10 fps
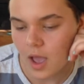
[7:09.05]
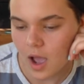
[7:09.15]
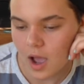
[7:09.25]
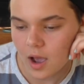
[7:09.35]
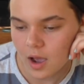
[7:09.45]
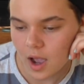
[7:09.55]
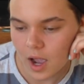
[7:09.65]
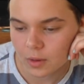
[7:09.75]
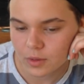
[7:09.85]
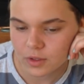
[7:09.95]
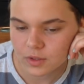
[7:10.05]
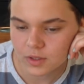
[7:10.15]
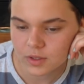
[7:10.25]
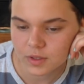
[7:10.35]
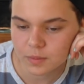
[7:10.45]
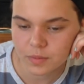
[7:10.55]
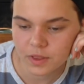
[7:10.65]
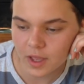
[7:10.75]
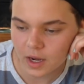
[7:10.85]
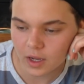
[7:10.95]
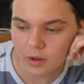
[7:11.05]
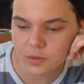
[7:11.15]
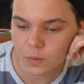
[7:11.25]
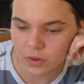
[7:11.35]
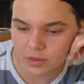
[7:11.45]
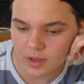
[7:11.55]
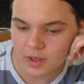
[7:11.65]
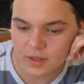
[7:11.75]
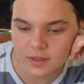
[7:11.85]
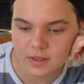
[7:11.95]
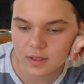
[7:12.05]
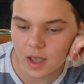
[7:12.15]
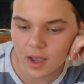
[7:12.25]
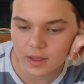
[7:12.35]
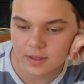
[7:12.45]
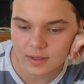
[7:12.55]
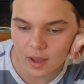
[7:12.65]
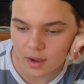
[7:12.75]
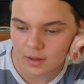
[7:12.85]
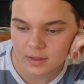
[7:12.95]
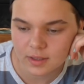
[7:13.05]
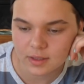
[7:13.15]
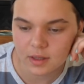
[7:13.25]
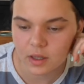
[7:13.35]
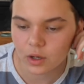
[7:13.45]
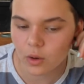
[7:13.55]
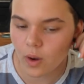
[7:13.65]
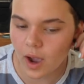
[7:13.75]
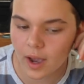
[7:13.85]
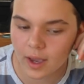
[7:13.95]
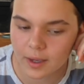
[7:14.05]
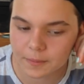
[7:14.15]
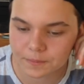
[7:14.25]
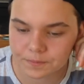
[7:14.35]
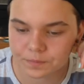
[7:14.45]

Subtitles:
I was pathetic. I was worthless. I sucked. I